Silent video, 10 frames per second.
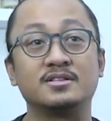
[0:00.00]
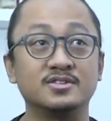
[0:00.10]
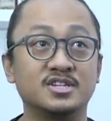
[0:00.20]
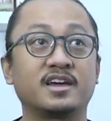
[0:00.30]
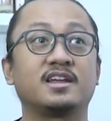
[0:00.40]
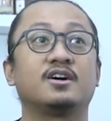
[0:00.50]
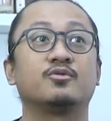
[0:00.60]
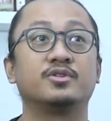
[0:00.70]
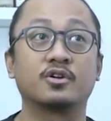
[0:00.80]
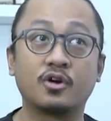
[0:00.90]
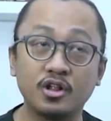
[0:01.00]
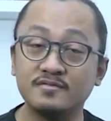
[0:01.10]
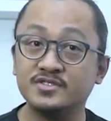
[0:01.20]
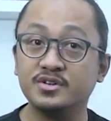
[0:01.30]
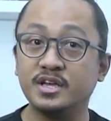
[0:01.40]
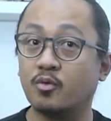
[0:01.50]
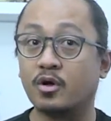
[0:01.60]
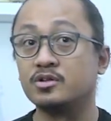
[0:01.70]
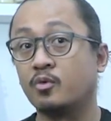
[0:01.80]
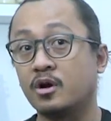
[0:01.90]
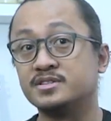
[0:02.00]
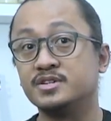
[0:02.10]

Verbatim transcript: to check it out with the Call of Duty World War